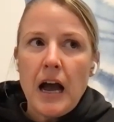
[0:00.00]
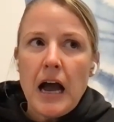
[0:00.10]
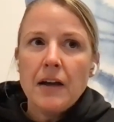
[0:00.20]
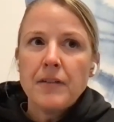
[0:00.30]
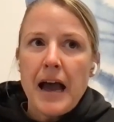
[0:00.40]

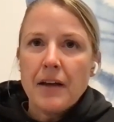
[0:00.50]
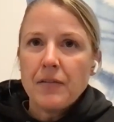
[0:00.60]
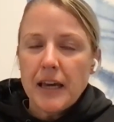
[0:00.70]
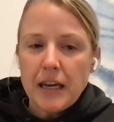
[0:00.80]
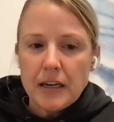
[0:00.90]
I've
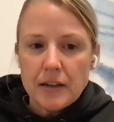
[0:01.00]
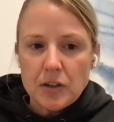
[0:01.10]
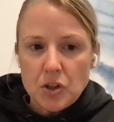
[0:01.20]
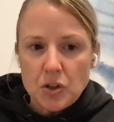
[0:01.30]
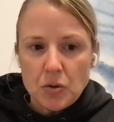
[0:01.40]

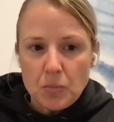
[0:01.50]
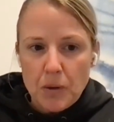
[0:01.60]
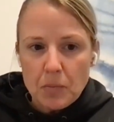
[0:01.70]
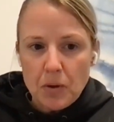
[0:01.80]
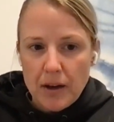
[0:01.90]
advocated to
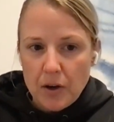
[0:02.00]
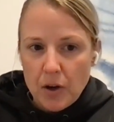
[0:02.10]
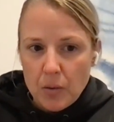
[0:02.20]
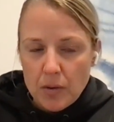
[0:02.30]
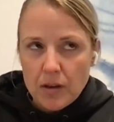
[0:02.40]
people I
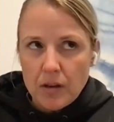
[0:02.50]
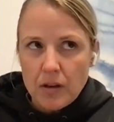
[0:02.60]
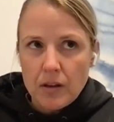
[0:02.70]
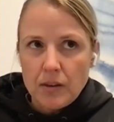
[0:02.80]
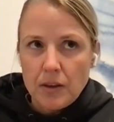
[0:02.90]
know within